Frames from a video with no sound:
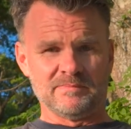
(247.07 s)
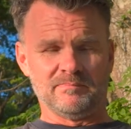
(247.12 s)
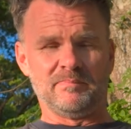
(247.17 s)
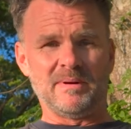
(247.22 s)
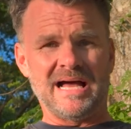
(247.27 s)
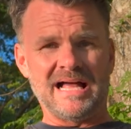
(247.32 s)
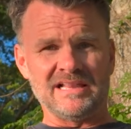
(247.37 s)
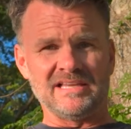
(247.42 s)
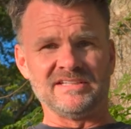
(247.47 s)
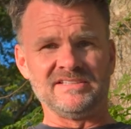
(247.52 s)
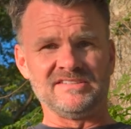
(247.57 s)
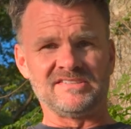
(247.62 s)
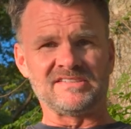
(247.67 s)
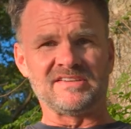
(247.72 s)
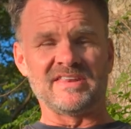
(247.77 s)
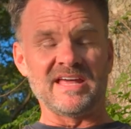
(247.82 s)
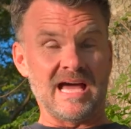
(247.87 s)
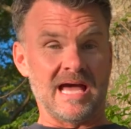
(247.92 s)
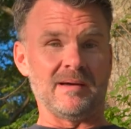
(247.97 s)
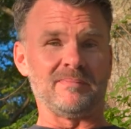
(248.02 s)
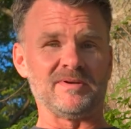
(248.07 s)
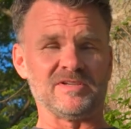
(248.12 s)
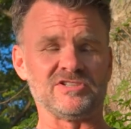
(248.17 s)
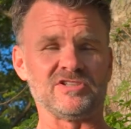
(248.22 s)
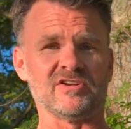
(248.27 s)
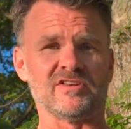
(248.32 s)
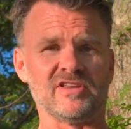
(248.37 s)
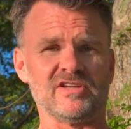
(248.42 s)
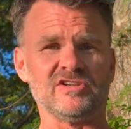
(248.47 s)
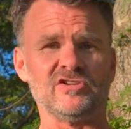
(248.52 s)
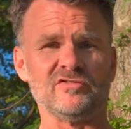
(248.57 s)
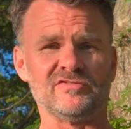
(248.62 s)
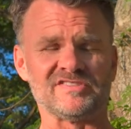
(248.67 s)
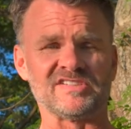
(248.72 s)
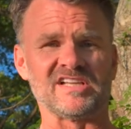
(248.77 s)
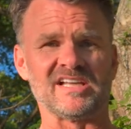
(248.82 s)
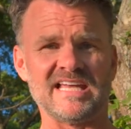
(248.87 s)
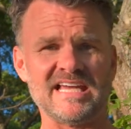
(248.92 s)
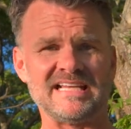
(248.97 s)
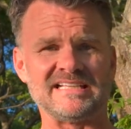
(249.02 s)
balance the aperture that you've
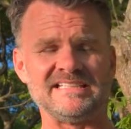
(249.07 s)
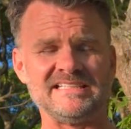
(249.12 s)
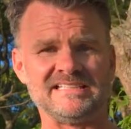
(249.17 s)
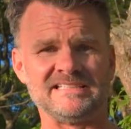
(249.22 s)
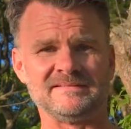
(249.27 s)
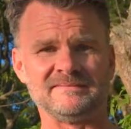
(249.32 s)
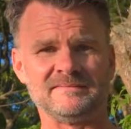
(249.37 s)
selected.